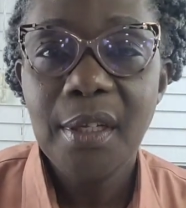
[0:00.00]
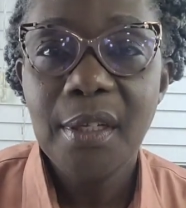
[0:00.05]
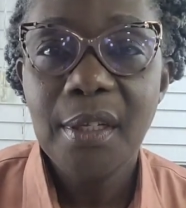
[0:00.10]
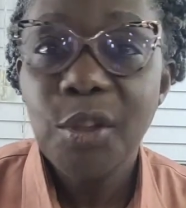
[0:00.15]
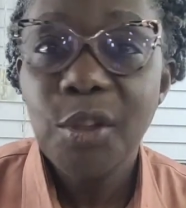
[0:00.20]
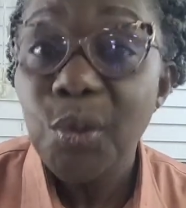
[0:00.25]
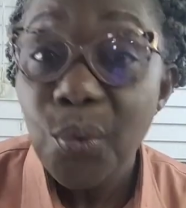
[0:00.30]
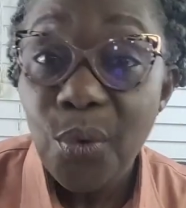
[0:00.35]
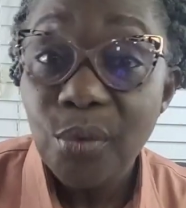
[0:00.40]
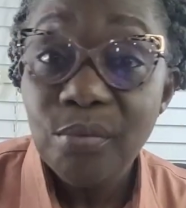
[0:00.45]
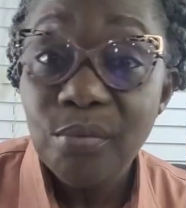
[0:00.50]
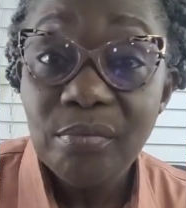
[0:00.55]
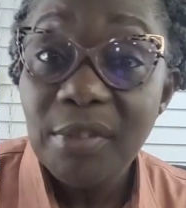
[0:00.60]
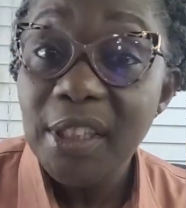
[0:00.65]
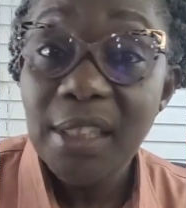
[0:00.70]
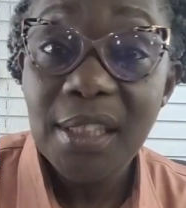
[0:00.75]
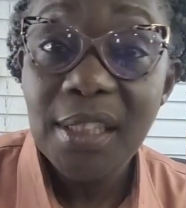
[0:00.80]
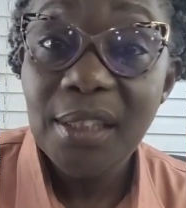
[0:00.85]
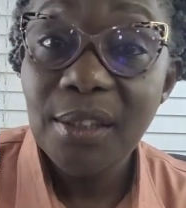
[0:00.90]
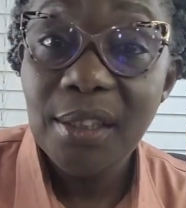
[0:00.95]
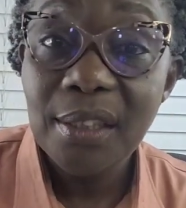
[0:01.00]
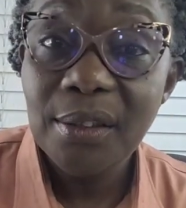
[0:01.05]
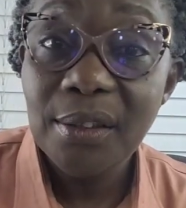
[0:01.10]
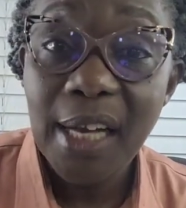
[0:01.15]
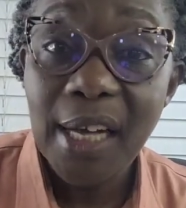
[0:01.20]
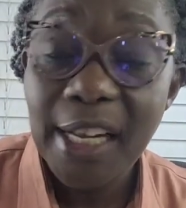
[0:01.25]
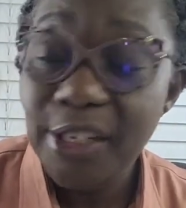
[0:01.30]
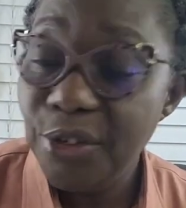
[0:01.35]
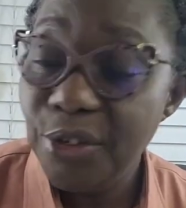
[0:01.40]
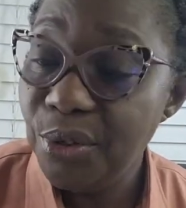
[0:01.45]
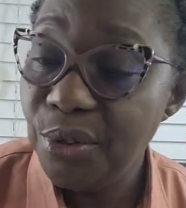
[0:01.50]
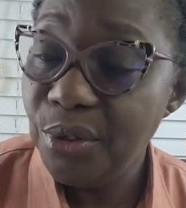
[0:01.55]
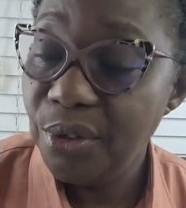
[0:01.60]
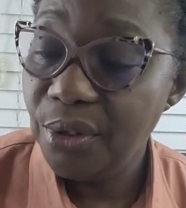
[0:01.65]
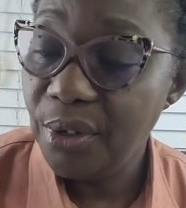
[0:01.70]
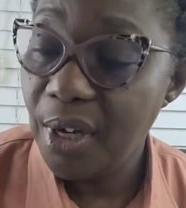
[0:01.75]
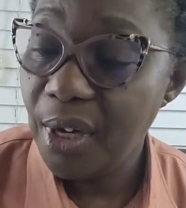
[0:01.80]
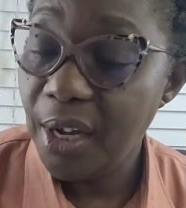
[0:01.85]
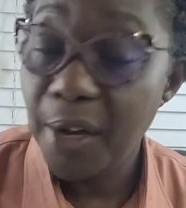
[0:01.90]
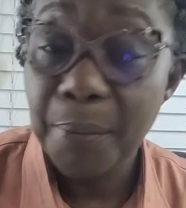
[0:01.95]
the, the and
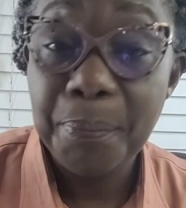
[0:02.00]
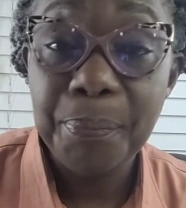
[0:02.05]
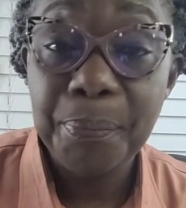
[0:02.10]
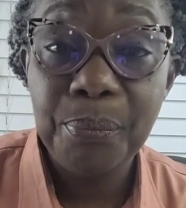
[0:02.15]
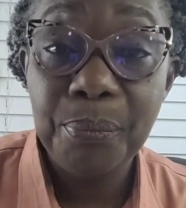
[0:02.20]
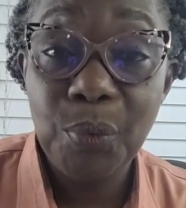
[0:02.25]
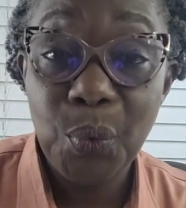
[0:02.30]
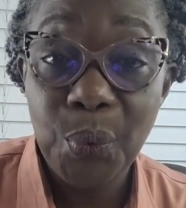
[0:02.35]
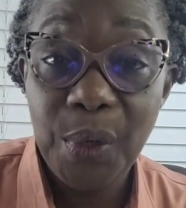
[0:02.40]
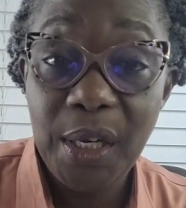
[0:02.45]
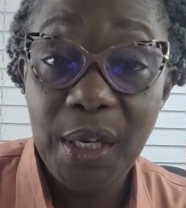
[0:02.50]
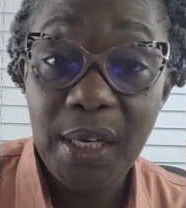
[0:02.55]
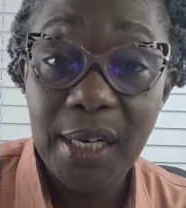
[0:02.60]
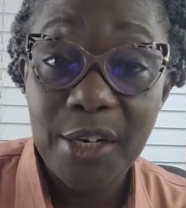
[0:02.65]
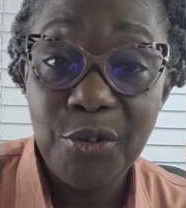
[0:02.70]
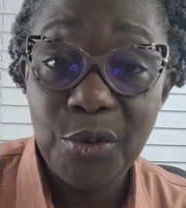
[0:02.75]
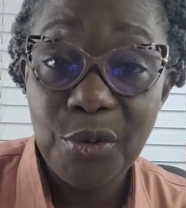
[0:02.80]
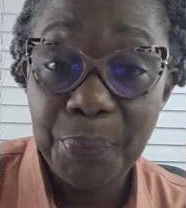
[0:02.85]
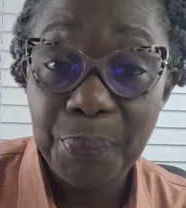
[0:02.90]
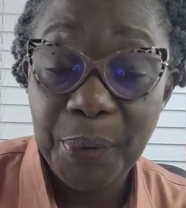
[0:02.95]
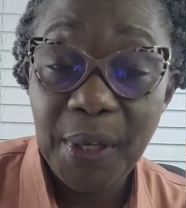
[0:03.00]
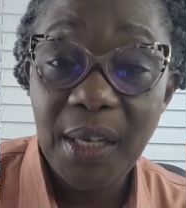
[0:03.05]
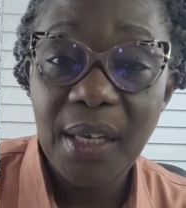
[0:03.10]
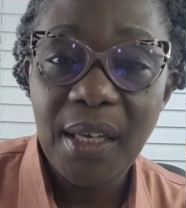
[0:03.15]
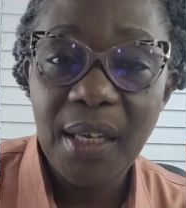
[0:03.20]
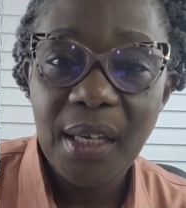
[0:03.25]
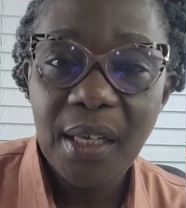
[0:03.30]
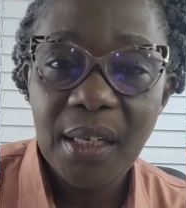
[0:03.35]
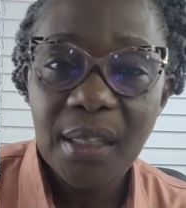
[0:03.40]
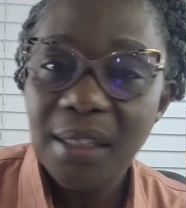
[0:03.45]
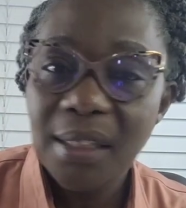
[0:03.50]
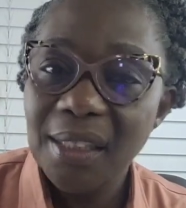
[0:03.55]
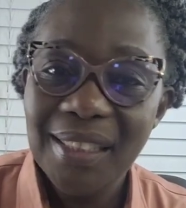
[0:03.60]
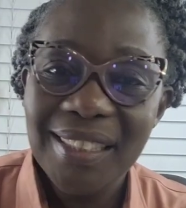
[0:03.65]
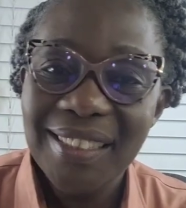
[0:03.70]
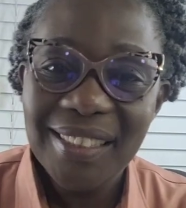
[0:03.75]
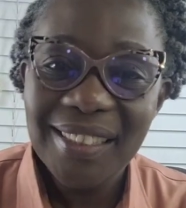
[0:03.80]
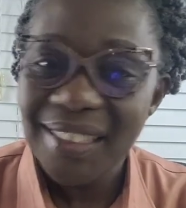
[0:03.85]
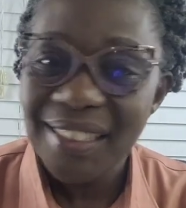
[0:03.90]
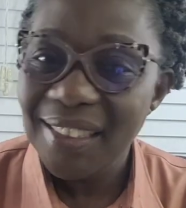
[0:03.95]
you uh, wee and you
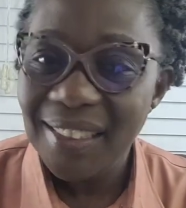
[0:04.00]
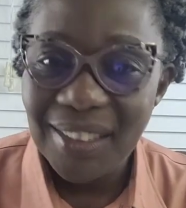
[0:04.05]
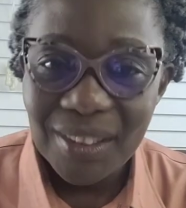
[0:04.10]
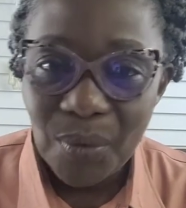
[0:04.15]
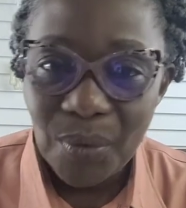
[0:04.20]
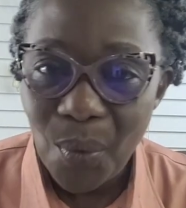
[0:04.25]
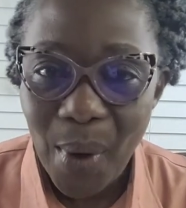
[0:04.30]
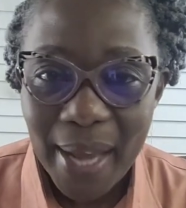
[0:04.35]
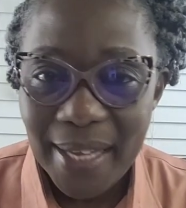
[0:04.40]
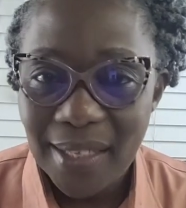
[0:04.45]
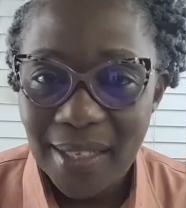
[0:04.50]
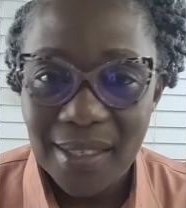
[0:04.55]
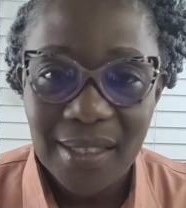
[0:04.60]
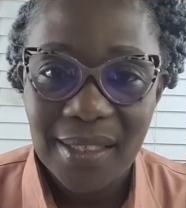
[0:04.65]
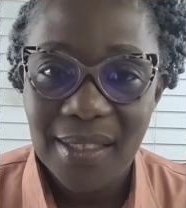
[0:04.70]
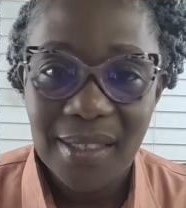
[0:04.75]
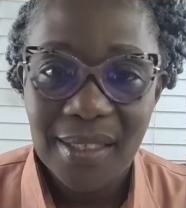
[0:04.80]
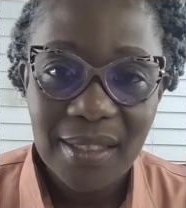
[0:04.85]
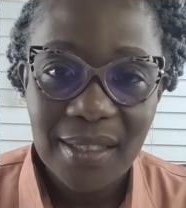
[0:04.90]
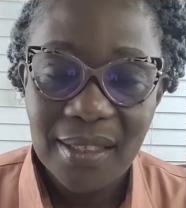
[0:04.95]
pee, it's white.